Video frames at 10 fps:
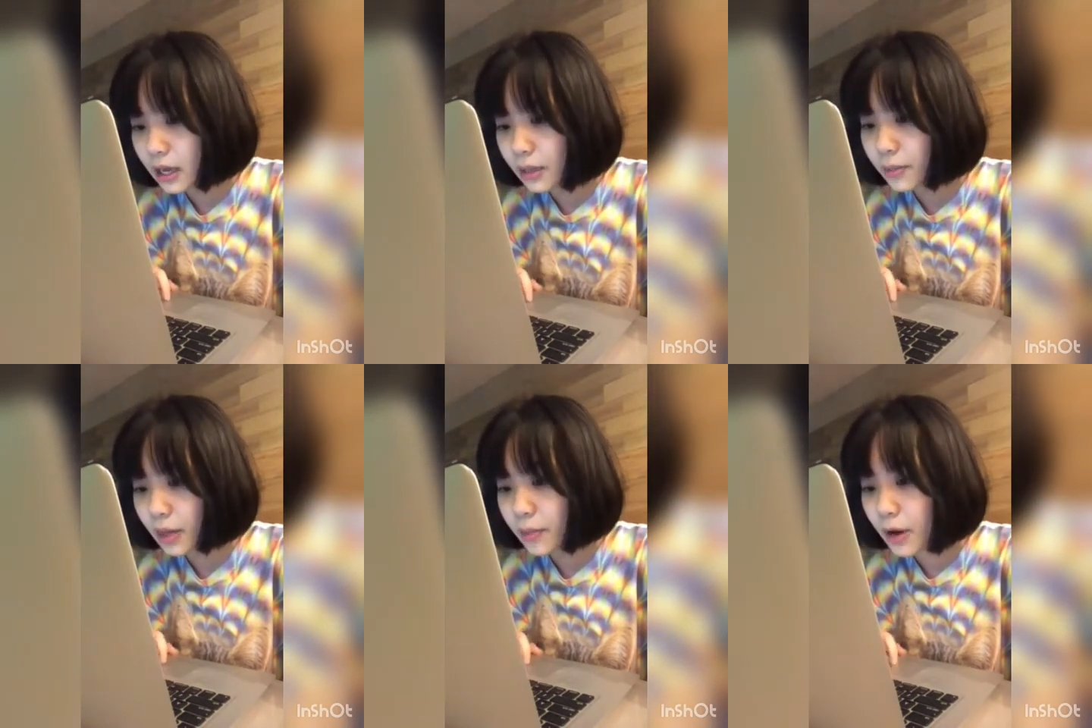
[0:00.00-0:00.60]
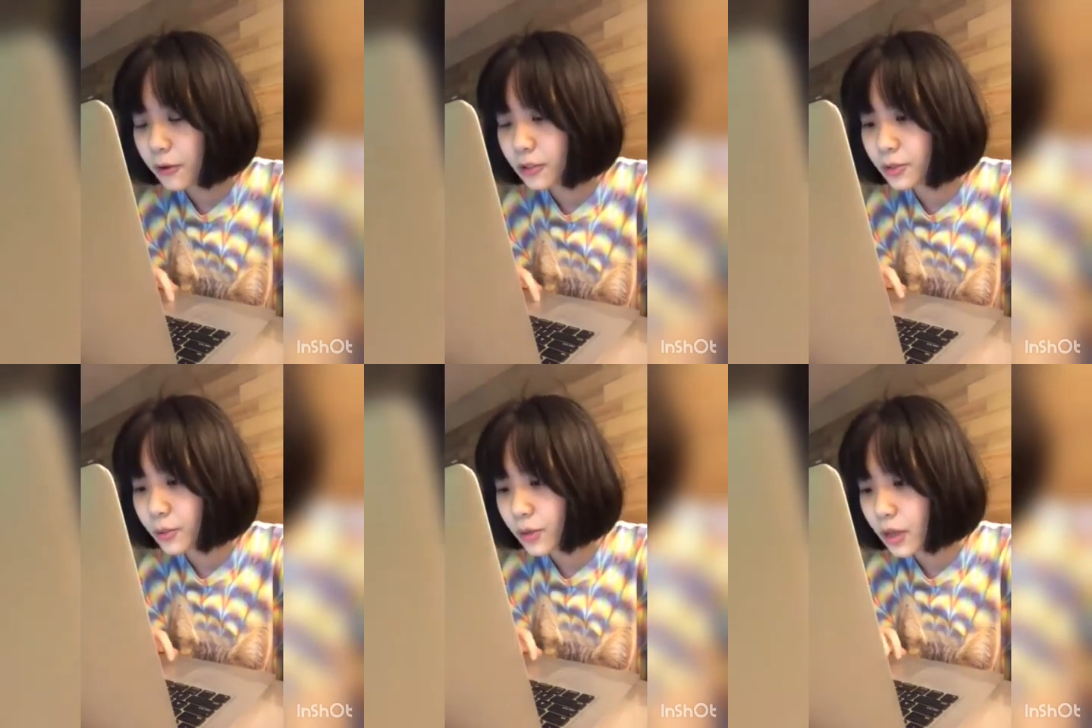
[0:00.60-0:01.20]
that my parents
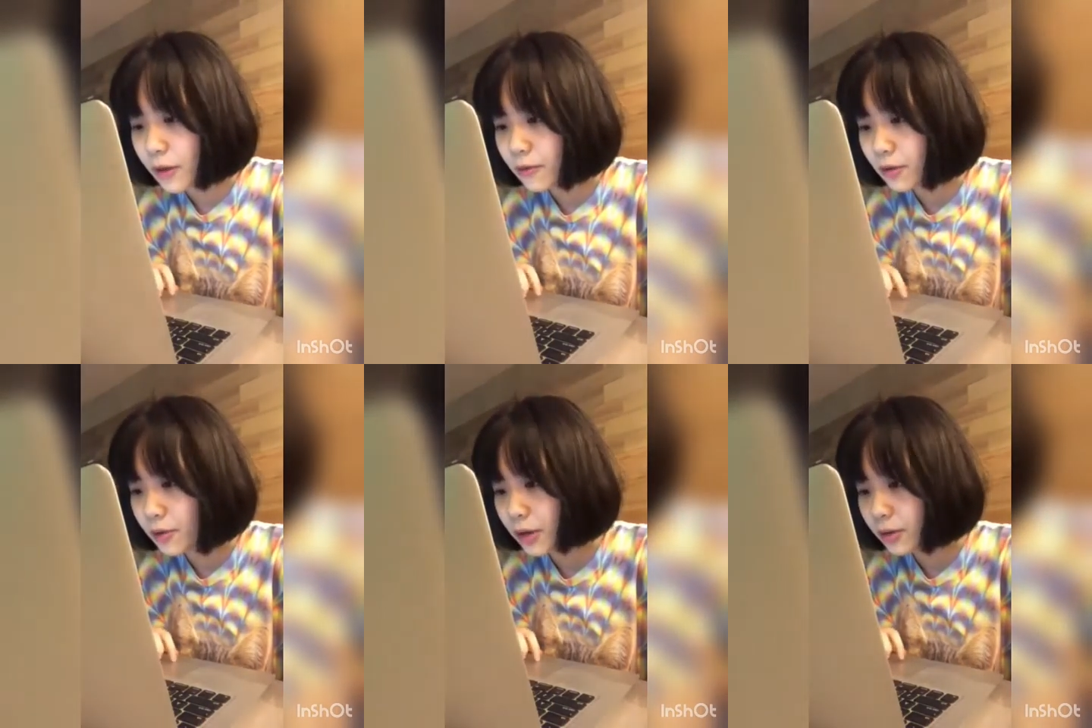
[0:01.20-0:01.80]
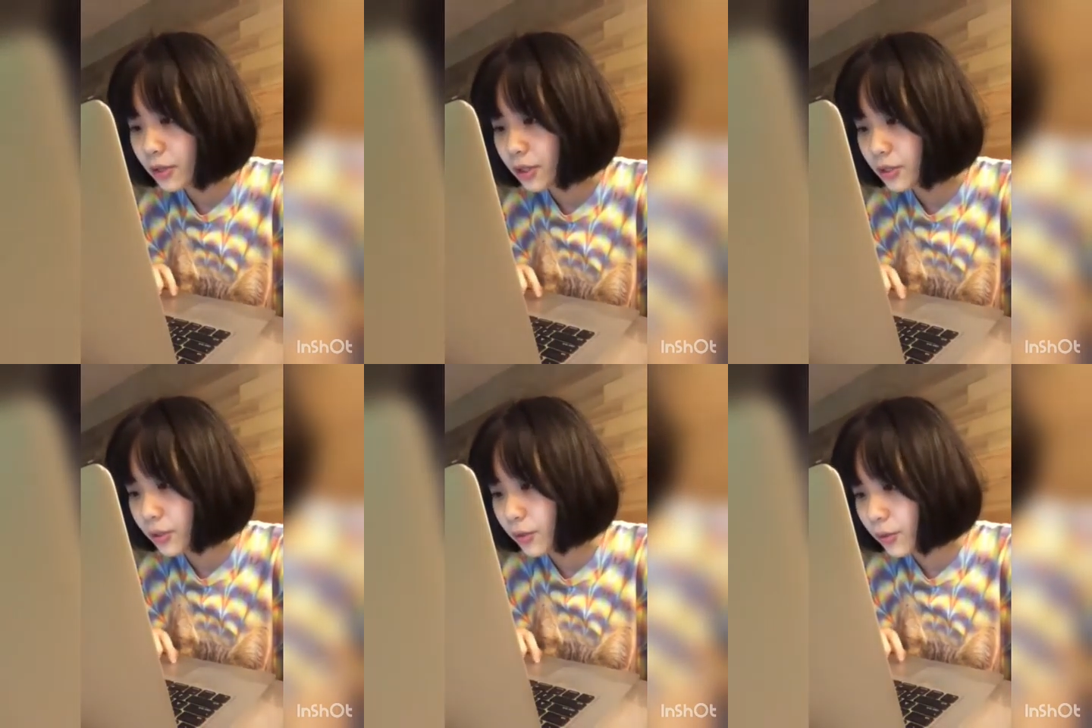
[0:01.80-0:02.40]
would have a real
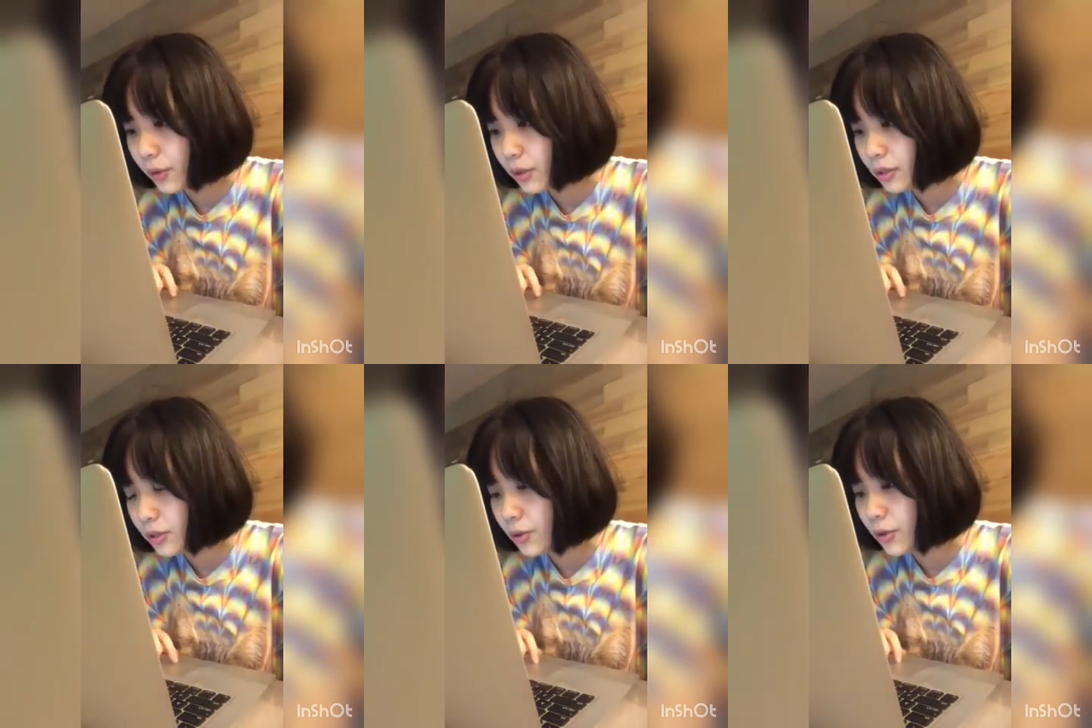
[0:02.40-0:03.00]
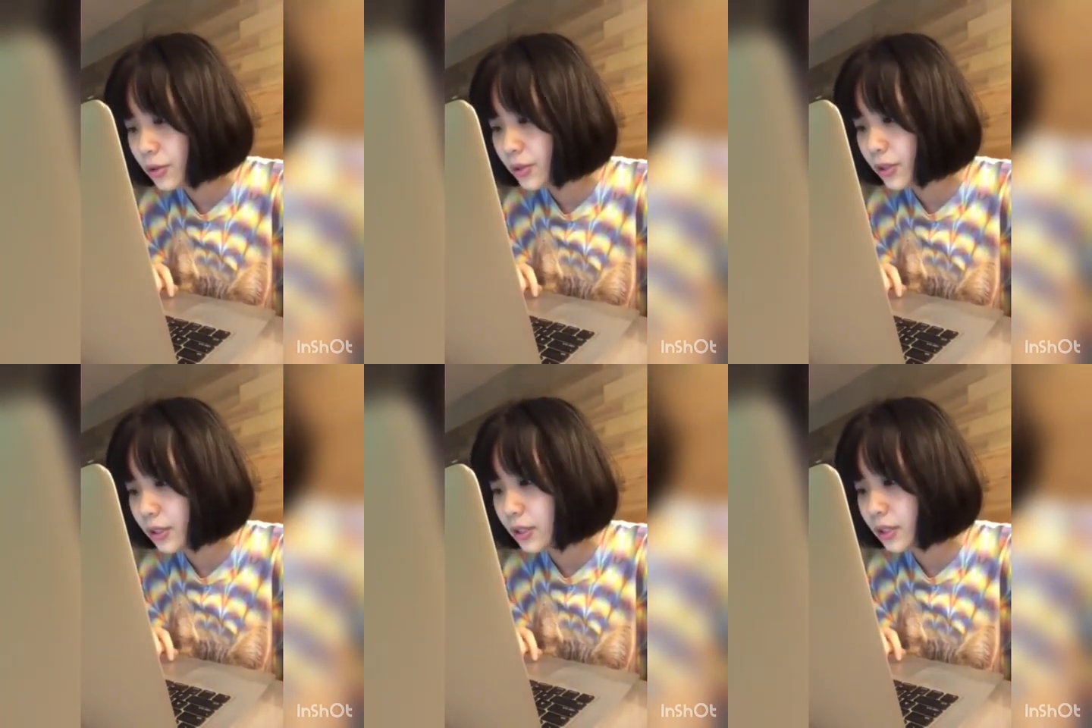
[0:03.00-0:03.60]
issue with the school
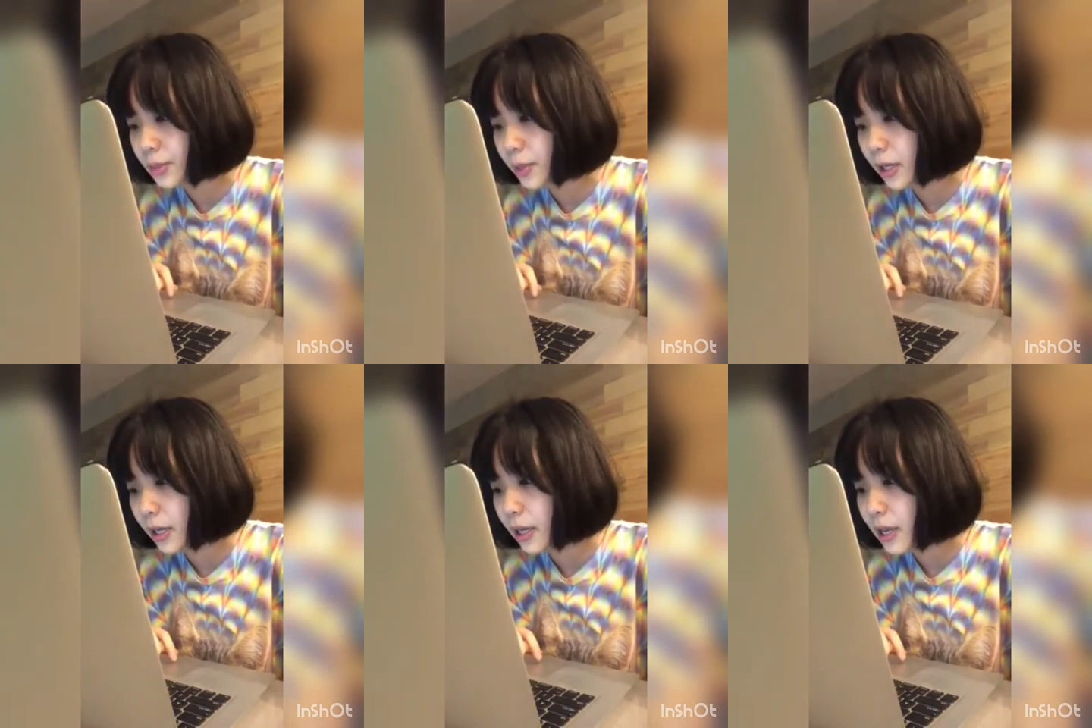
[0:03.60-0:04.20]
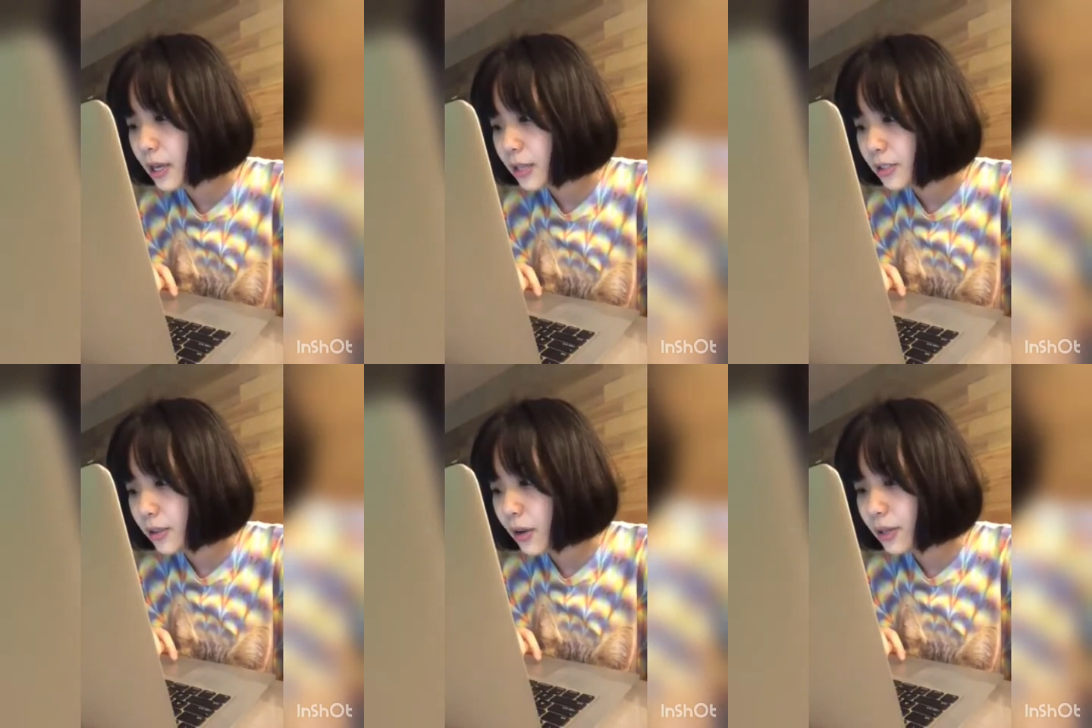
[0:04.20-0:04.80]
doing this play,
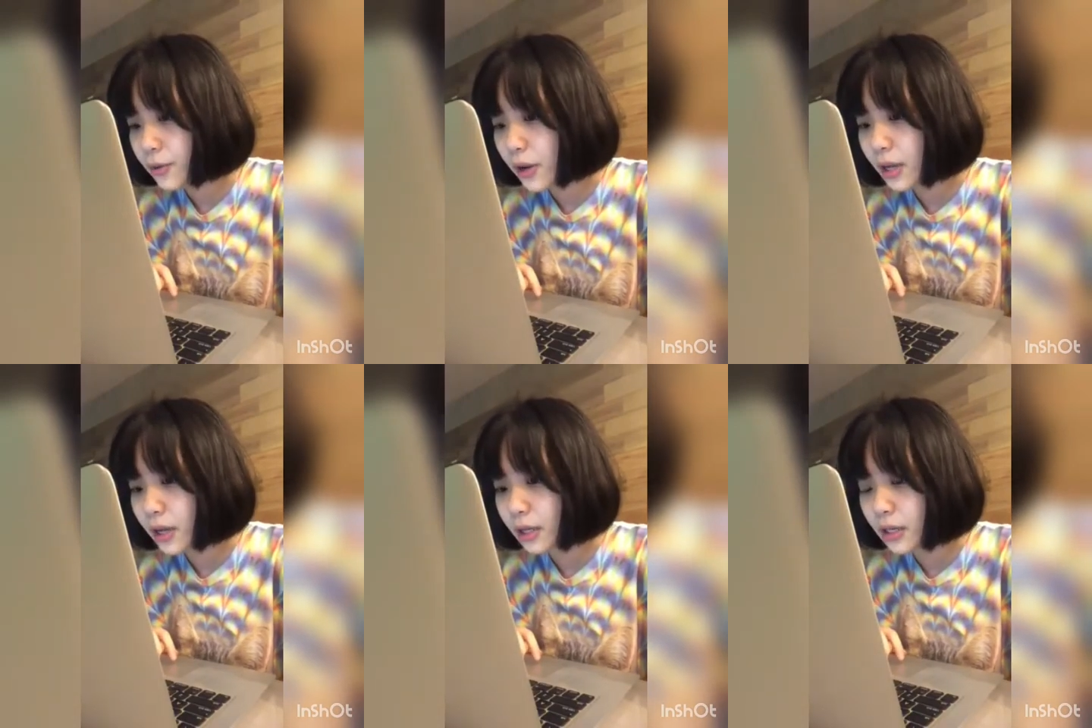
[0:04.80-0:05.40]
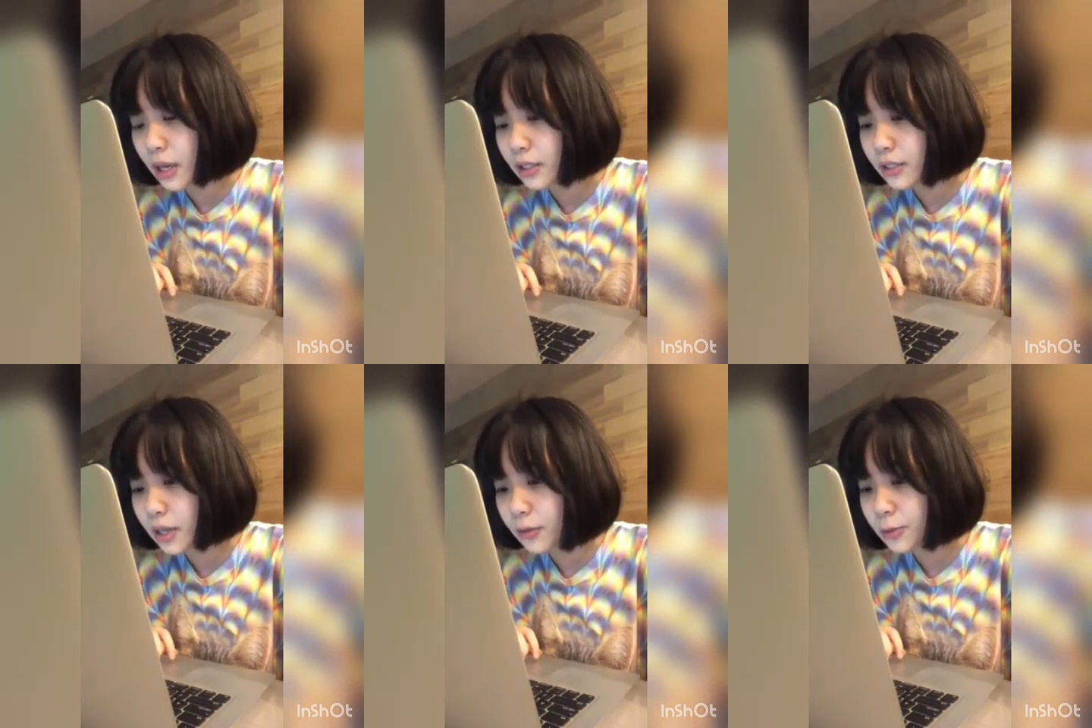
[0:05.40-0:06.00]
so anyway, he
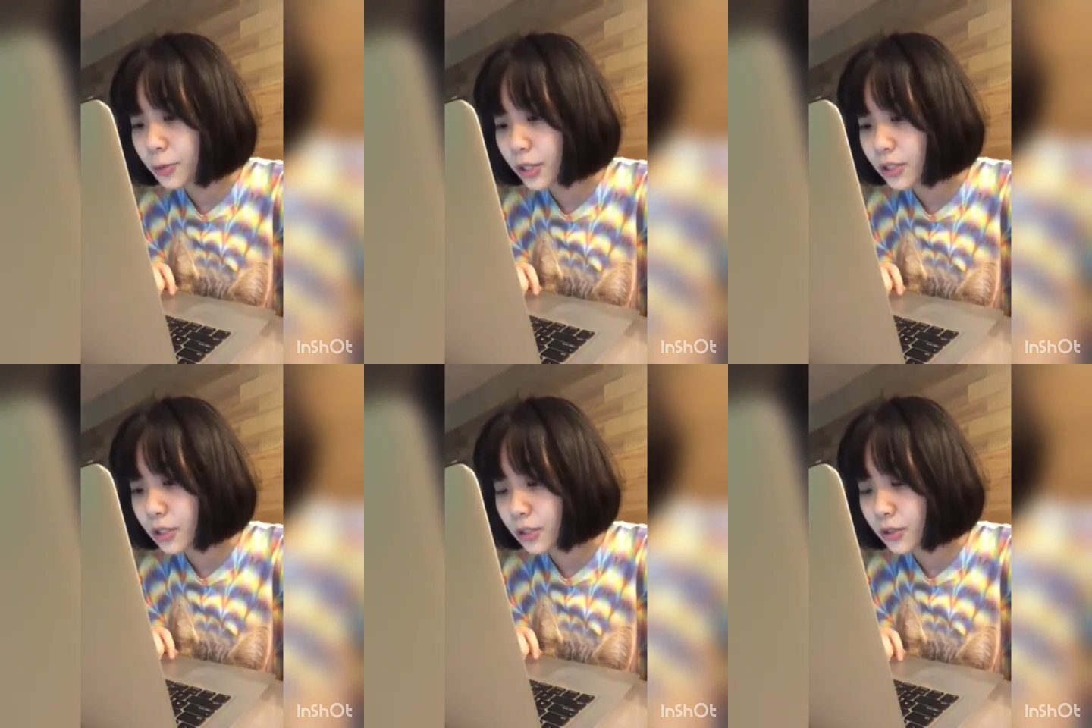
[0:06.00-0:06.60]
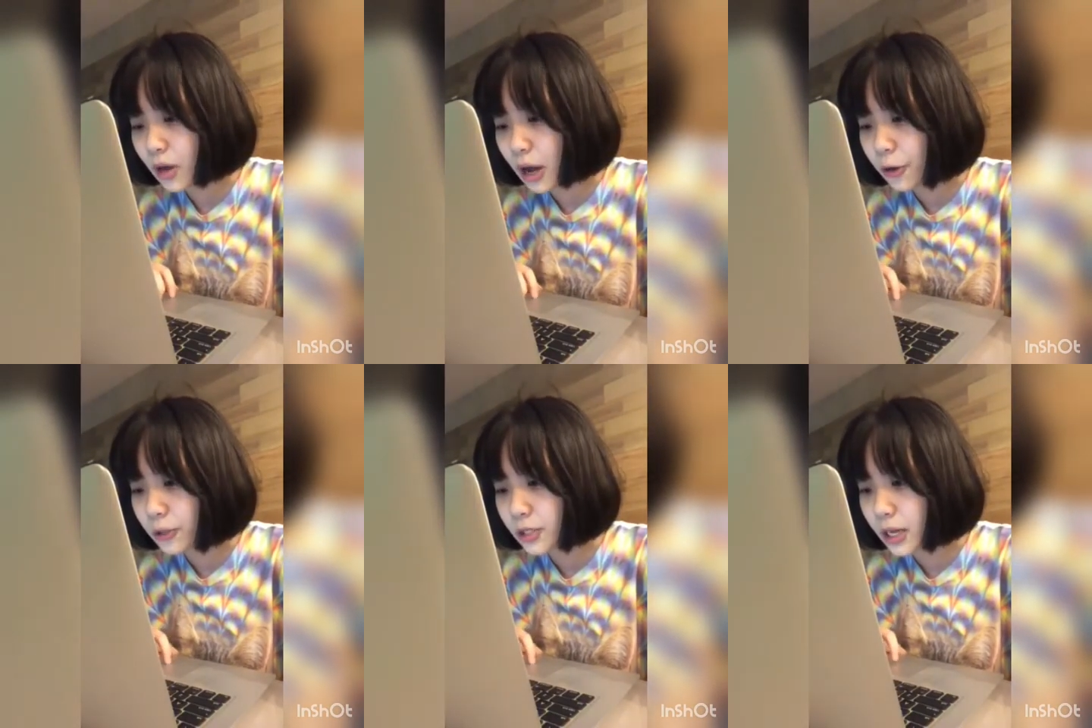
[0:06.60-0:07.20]
ended up switching to
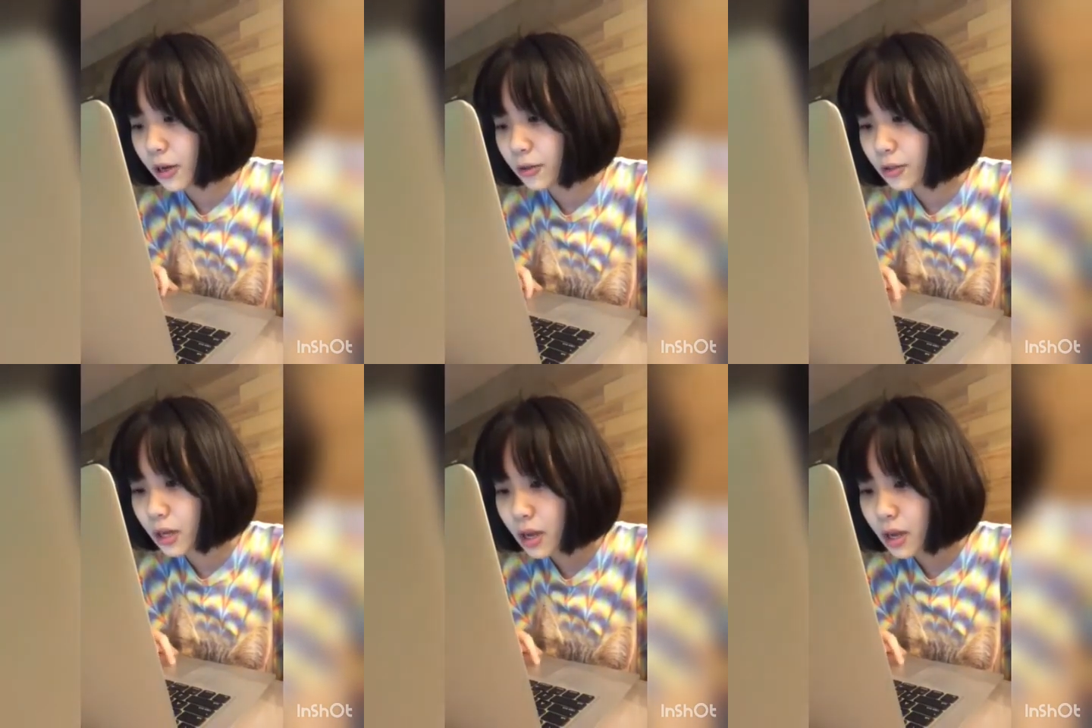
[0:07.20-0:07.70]
our town.